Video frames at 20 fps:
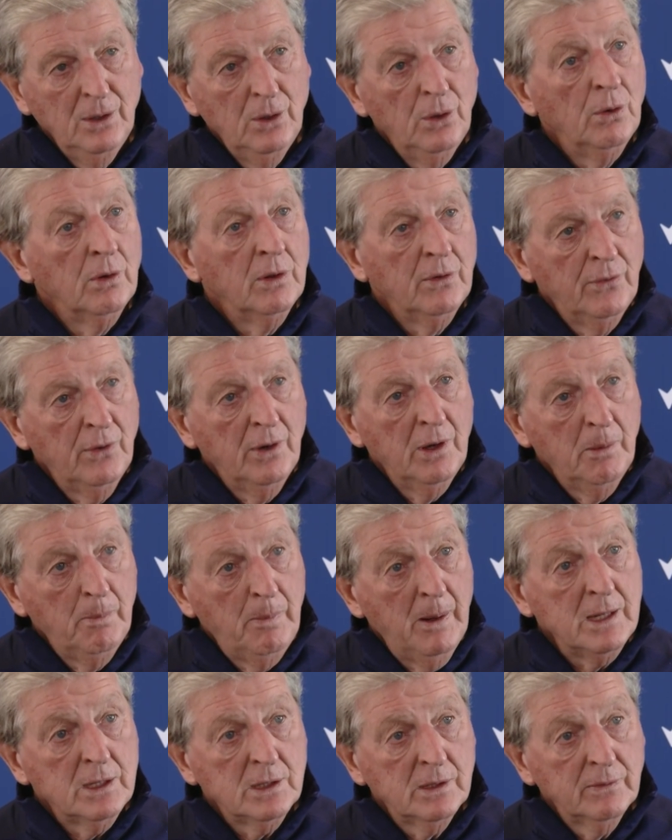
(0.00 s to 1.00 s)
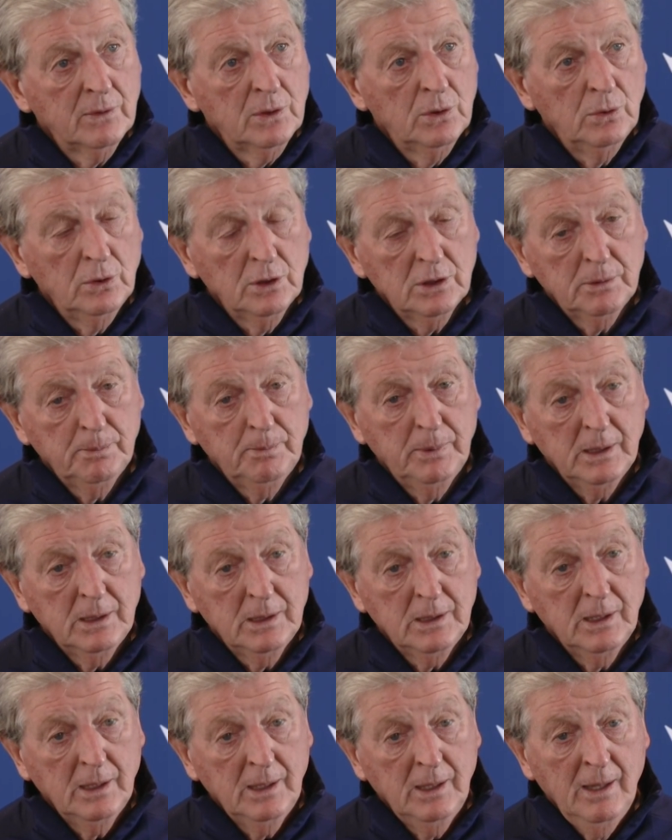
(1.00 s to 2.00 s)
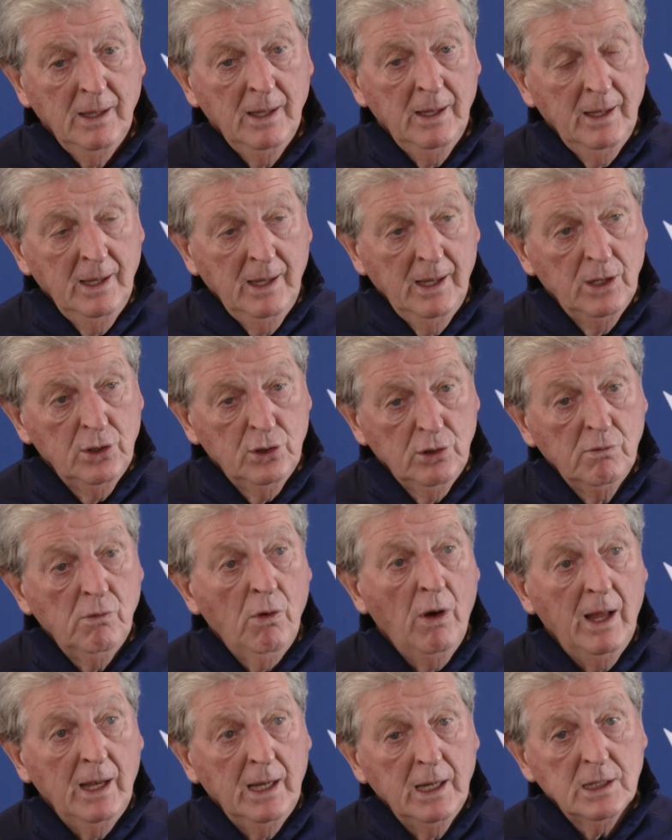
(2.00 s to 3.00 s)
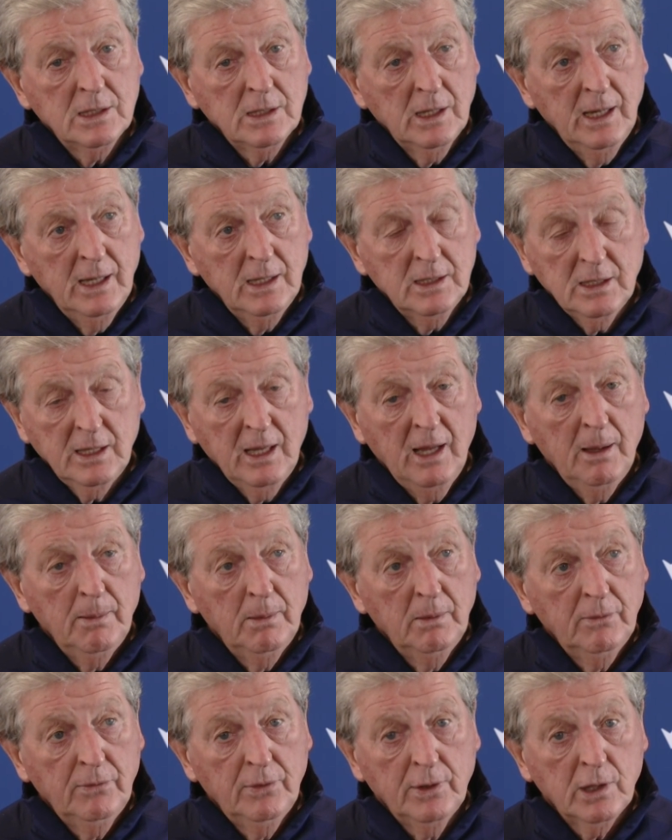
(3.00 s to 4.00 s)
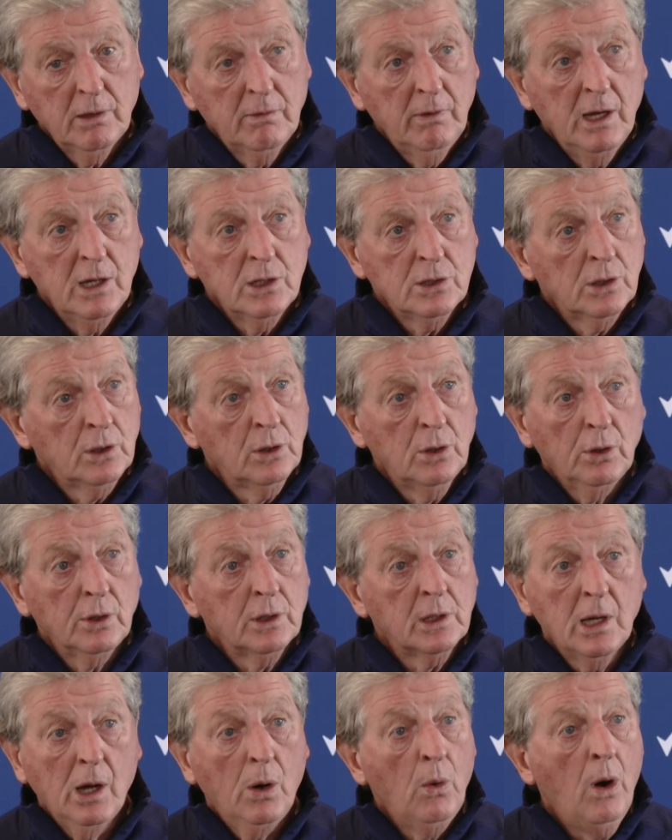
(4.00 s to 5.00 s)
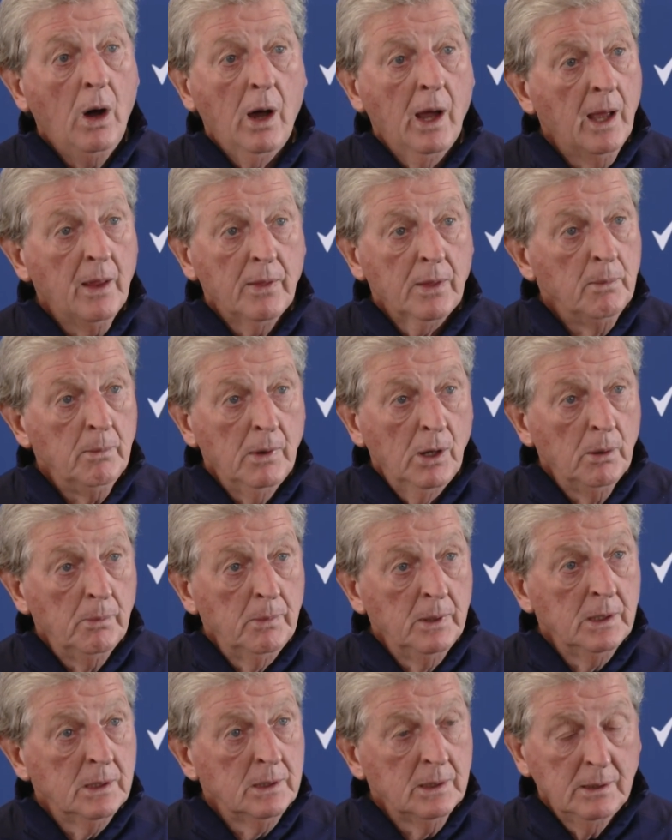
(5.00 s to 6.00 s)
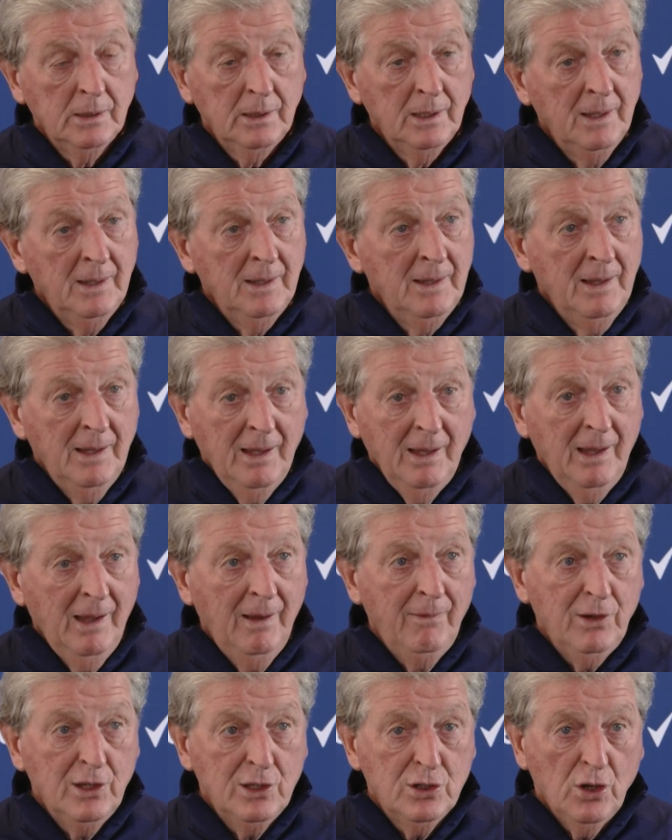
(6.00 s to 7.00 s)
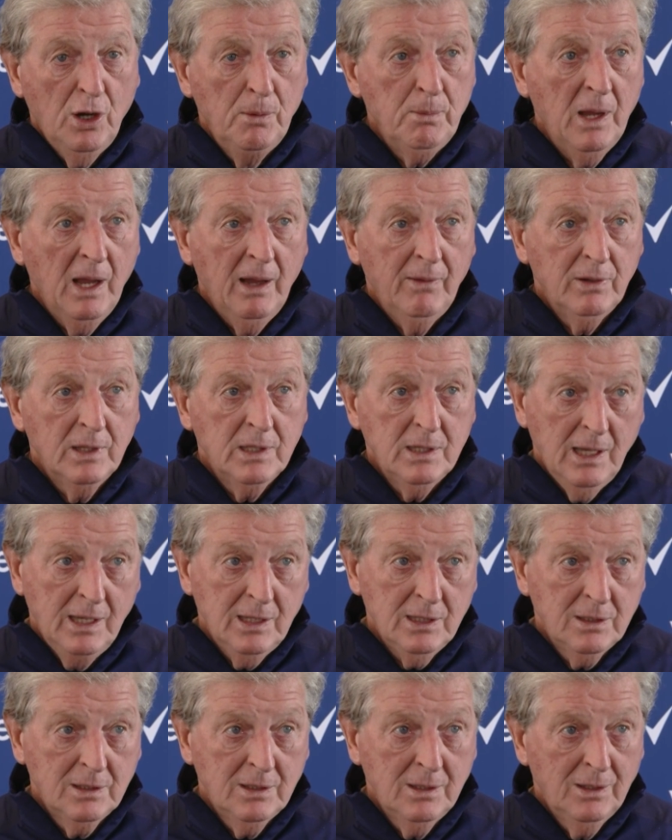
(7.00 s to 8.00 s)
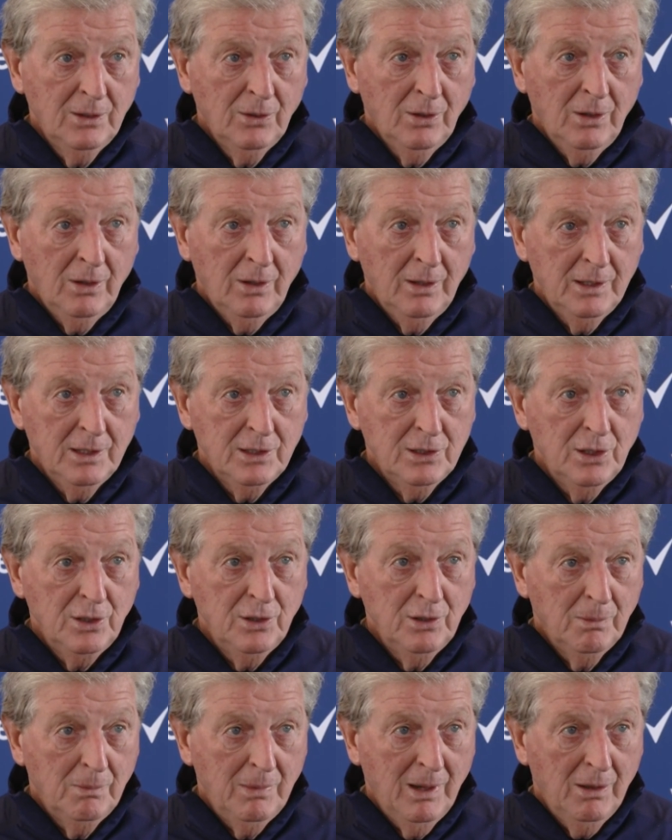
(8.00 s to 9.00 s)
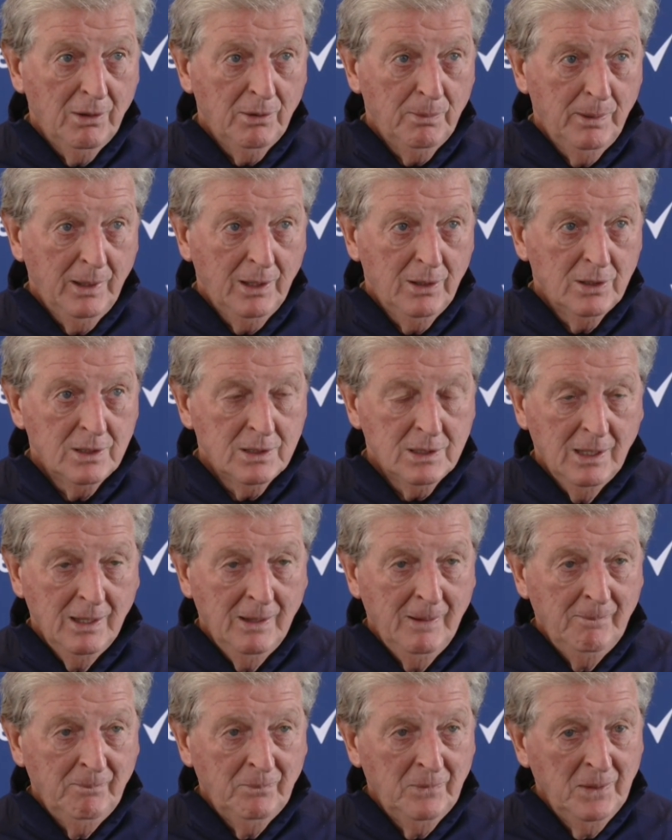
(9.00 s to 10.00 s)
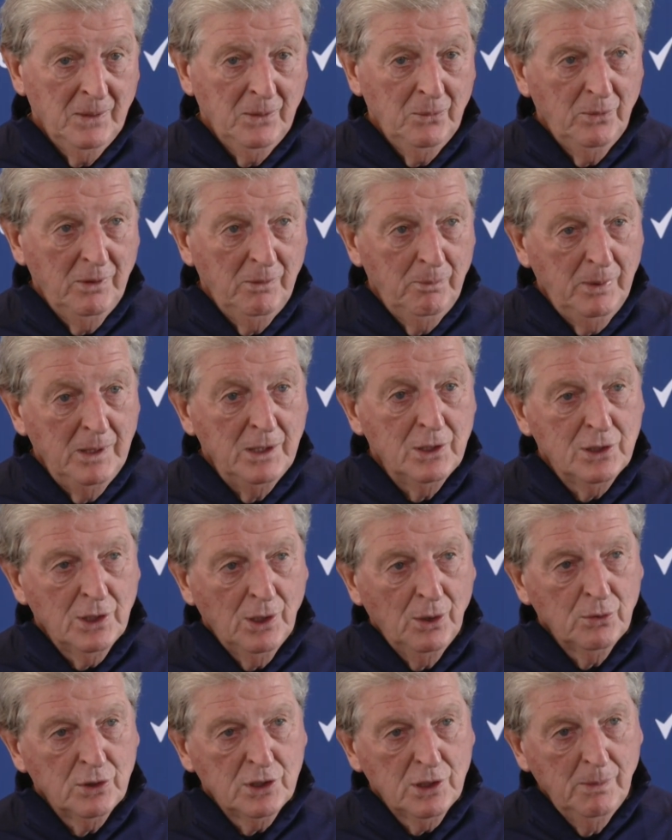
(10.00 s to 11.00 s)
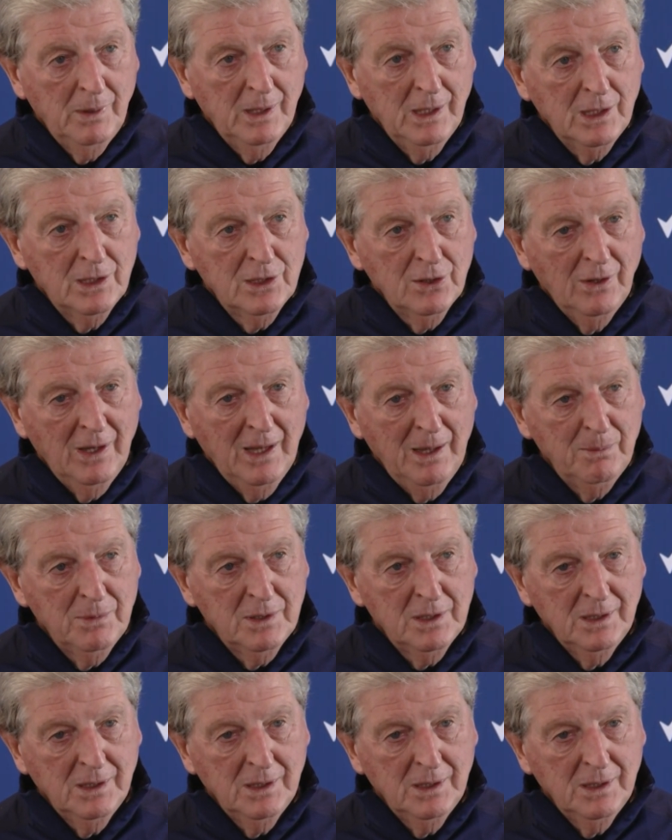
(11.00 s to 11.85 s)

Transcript: all the very best, of course, but uh, as you rightly say, it's there, but for the grace of God go I at the moment, and every time you have a test, your heart is in your mouth, because we've been told so many times